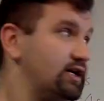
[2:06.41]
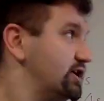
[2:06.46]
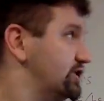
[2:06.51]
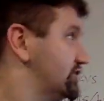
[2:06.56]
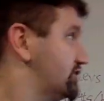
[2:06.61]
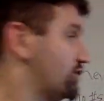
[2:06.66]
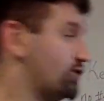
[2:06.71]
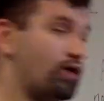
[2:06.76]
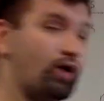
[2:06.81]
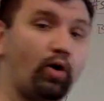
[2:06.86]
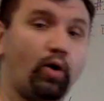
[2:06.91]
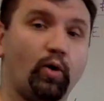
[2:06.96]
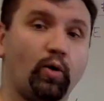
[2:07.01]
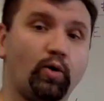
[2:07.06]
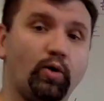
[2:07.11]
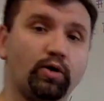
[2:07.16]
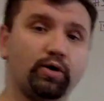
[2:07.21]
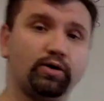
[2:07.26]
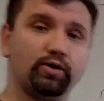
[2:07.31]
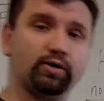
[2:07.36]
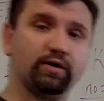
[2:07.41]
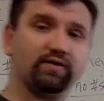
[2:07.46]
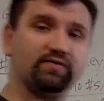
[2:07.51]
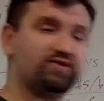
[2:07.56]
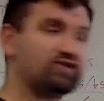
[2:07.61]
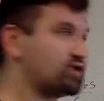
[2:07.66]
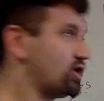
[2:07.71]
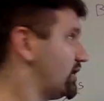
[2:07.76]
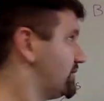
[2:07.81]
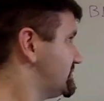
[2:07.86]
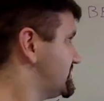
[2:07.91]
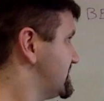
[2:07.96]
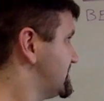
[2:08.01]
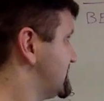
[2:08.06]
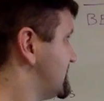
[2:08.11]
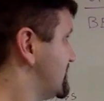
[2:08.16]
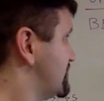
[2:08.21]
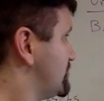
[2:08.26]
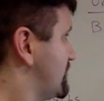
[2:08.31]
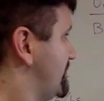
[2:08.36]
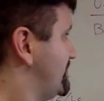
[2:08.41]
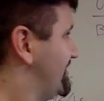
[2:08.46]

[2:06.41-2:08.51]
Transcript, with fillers: So the order of sharps is this way,